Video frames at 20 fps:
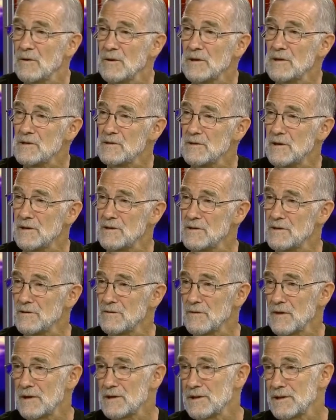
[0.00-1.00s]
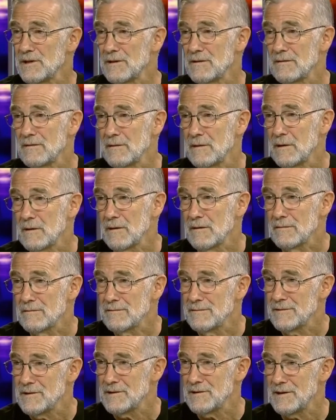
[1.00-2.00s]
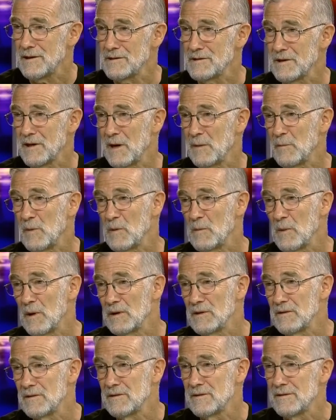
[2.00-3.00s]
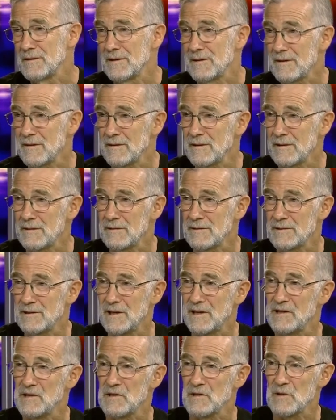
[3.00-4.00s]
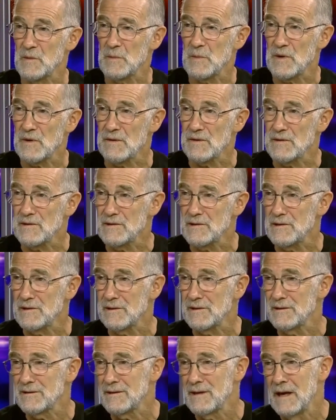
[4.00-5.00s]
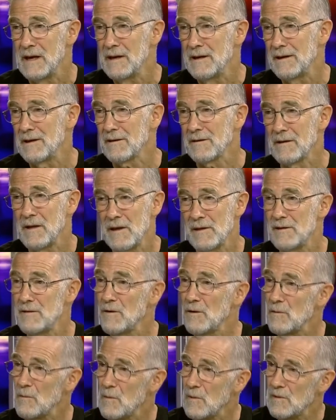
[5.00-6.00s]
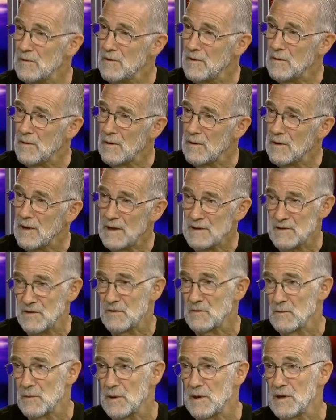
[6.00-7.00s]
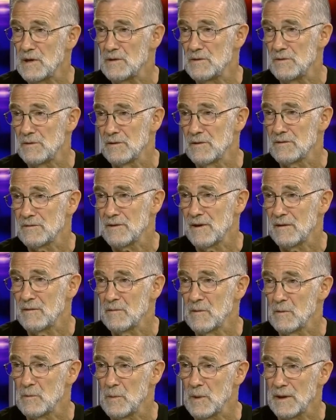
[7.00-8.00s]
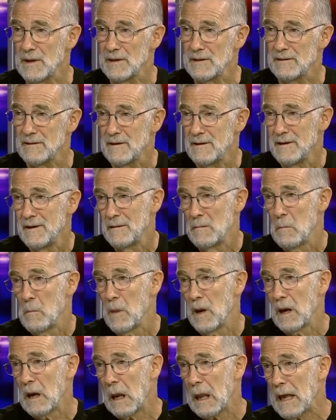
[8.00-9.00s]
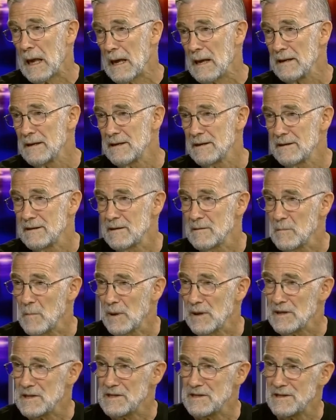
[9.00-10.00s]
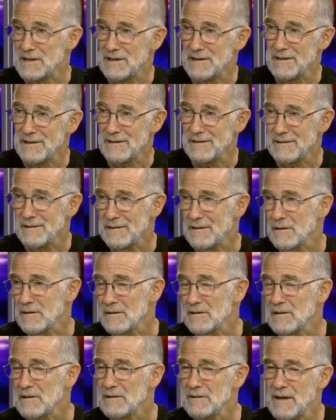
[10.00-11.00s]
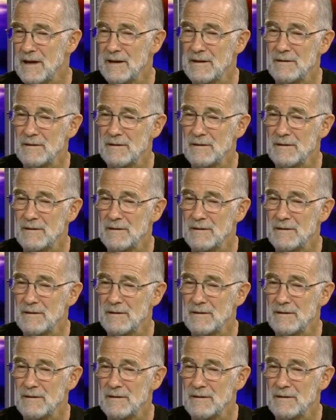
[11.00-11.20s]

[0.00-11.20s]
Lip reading: long he stays in Russia. You know, if he stays a couple of months, you know, he could change his appearance. He could, you know, there are lots of ways you could travel by land and then by sea, and you know,